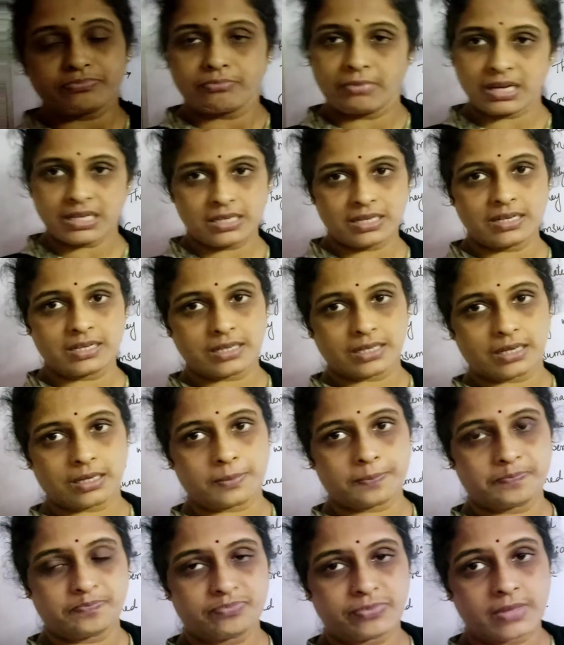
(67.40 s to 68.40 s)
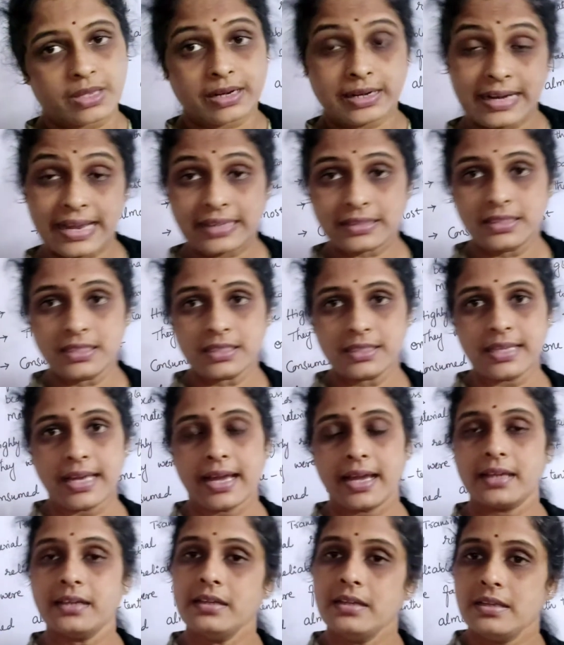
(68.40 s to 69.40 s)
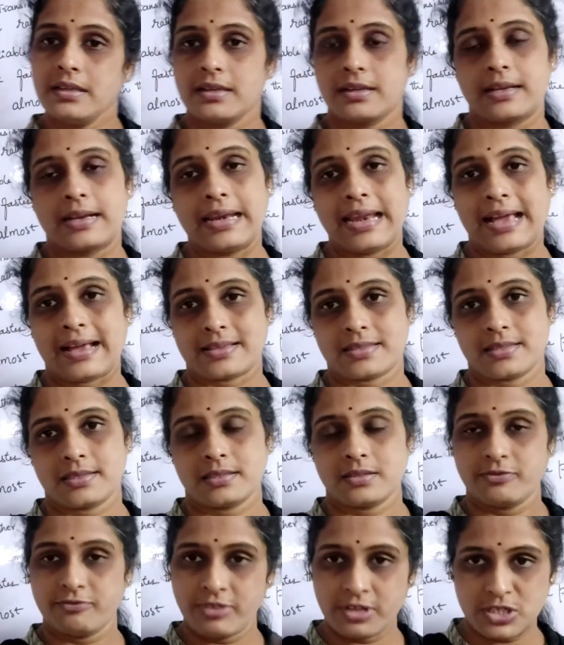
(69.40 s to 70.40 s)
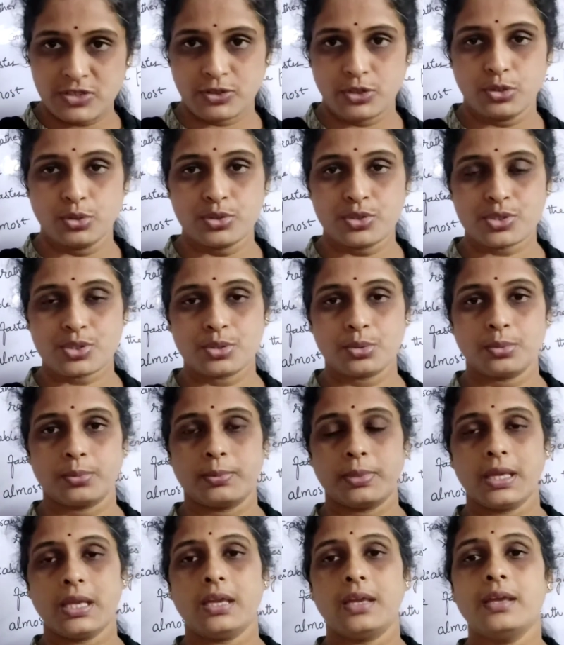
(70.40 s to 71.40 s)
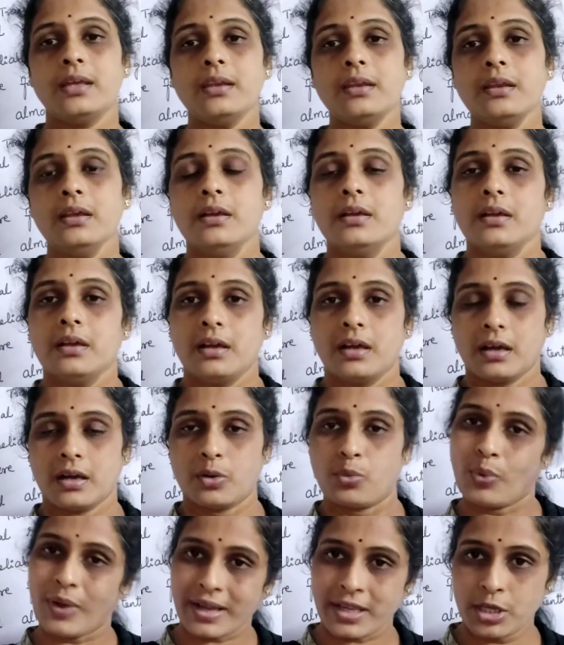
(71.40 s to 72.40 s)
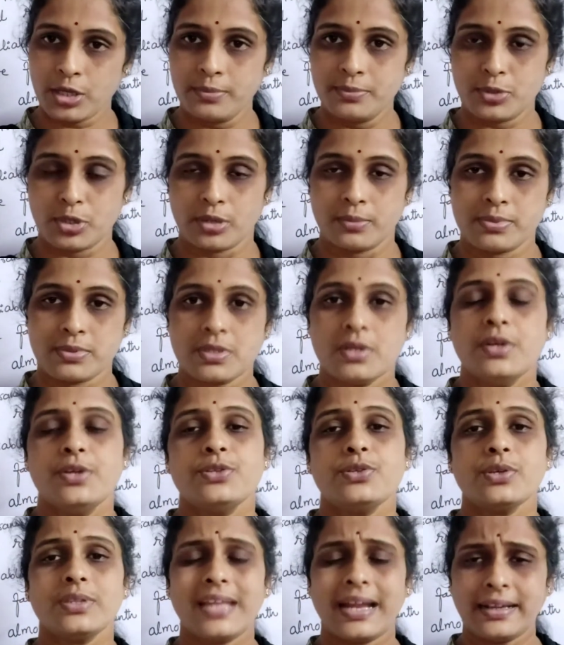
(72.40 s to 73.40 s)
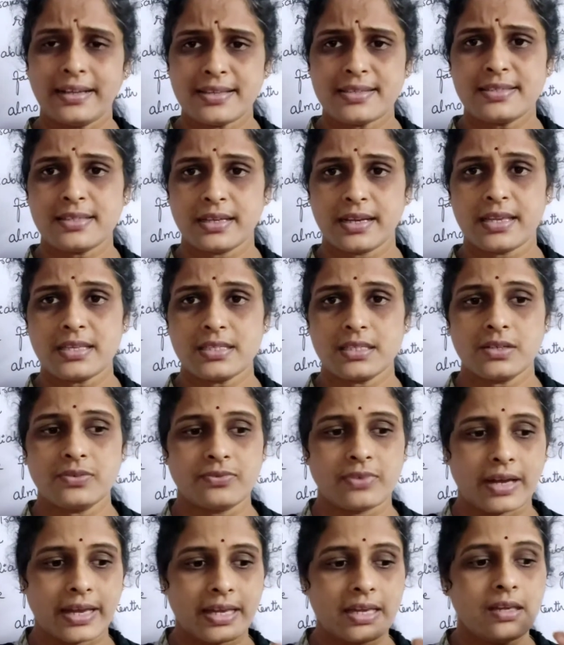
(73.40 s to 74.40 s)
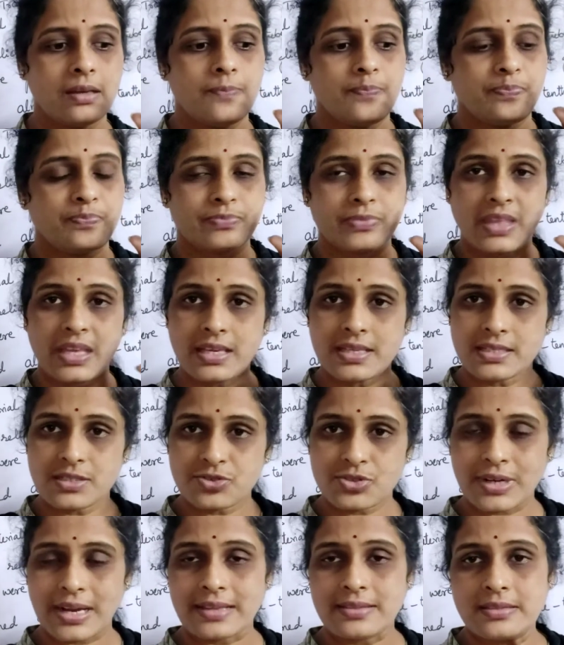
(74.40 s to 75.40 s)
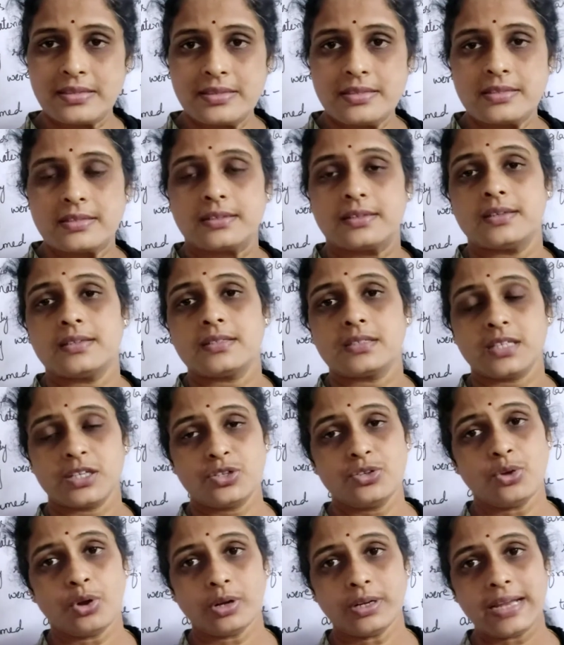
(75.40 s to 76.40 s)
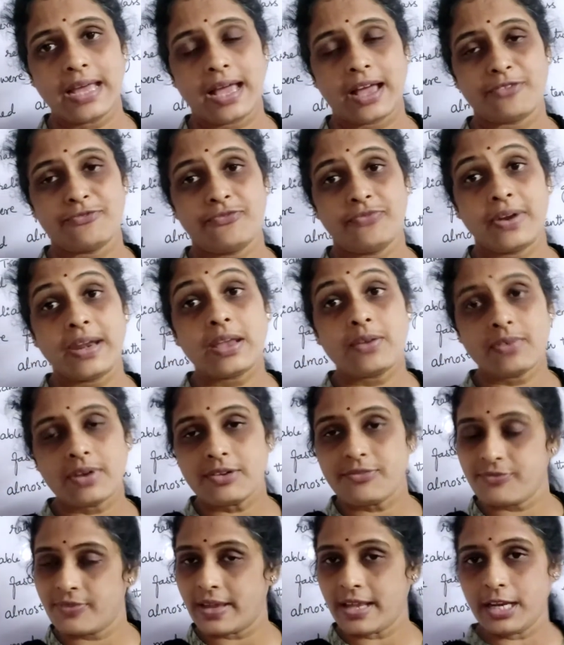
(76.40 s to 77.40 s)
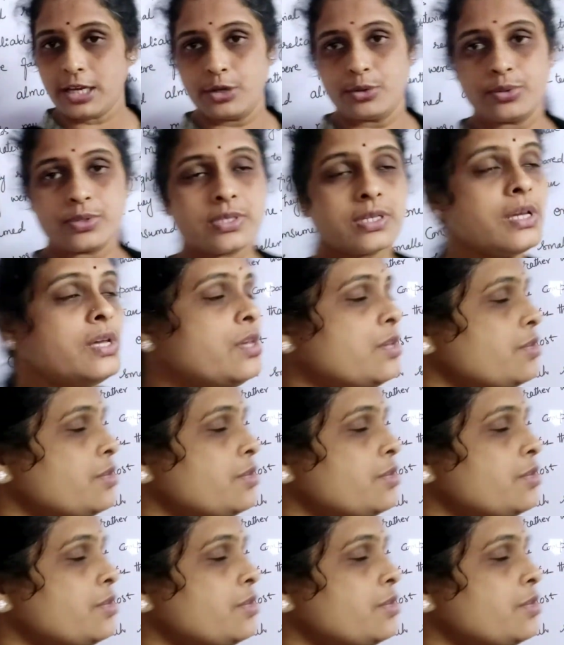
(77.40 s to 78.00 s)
material rather than glass, which used to be in vacuum tubes. So that is the reason why these transistors did not have frequent failures.